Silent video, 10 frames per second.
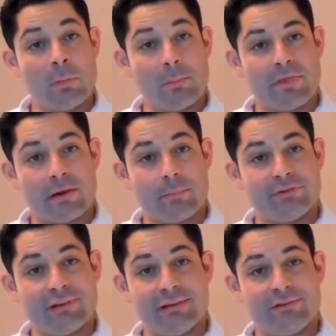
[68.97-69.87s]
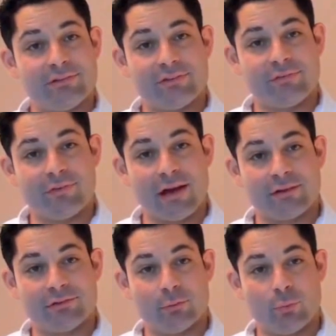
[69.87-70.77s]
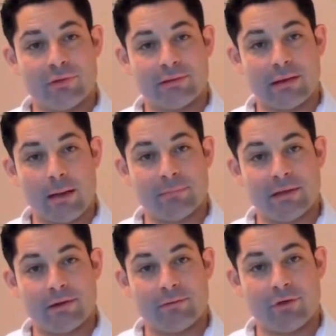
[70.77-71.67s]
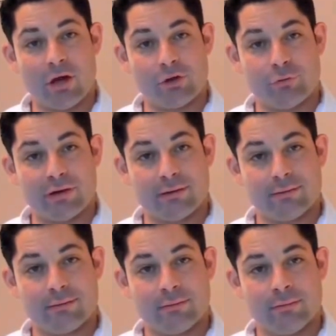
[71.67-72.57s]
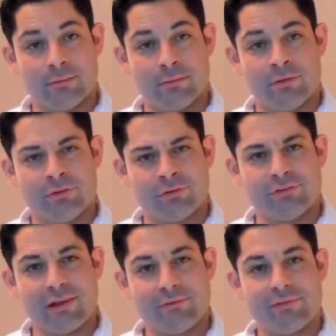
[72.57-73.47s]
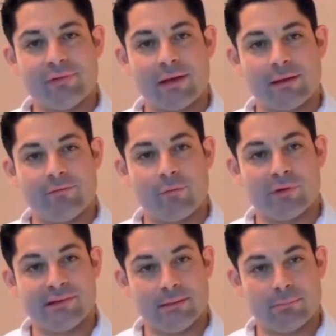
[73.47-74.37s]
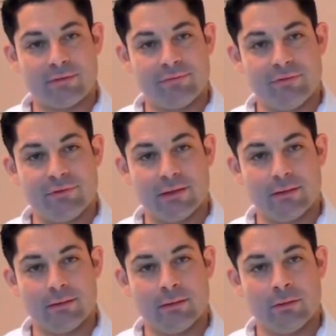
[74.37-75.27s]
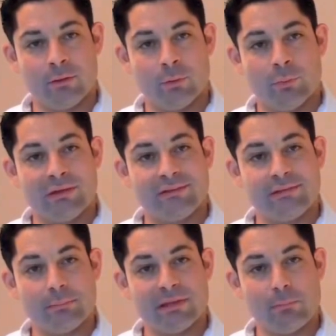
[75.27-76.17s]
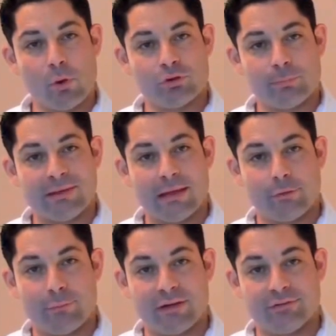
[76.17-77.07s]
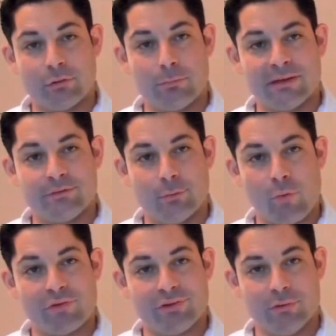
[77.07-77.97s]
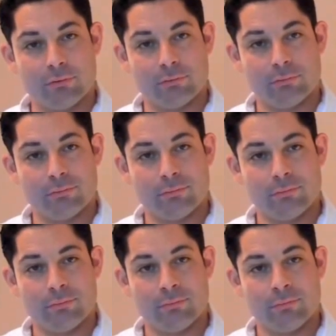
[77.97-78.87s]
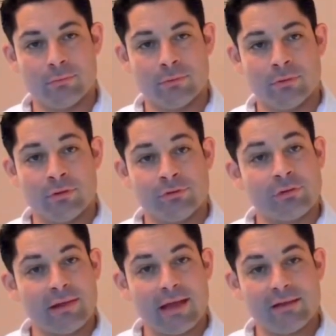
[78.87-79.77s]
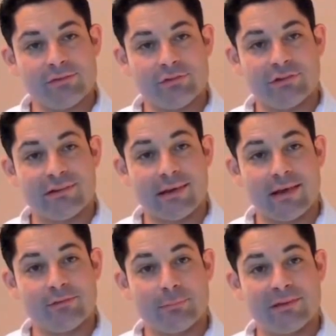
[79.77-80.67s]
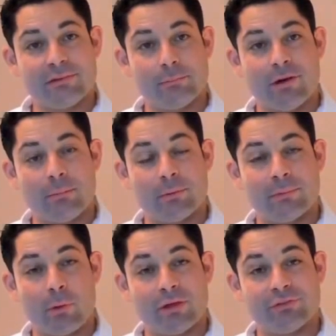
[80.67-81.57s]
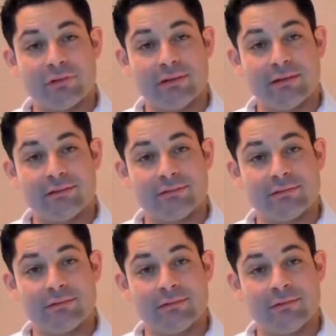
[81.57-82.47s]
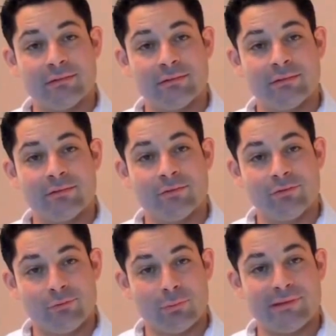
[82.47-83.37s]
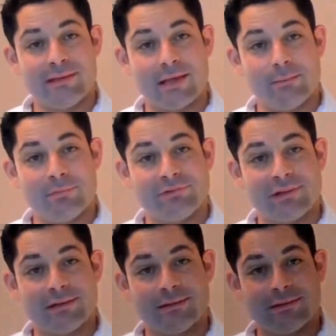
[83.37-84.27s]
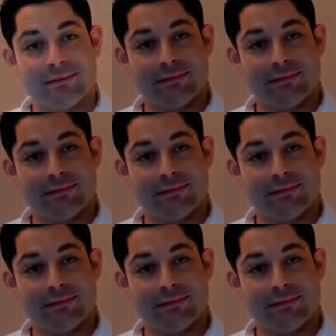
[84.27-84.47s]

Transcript: Remember that a percent is just a fraction with a denominator of 100. So instead of dividing 14 by 50, we can simply multiply the ratio by 2 over 2. So the answer to today's mixing problem question is 28%.